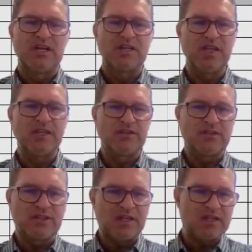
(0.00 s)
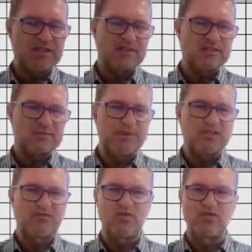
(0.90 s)
And then you see there's a
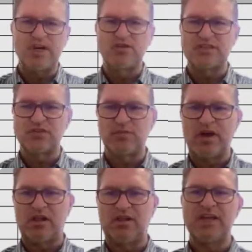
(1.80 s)
space for notes as well.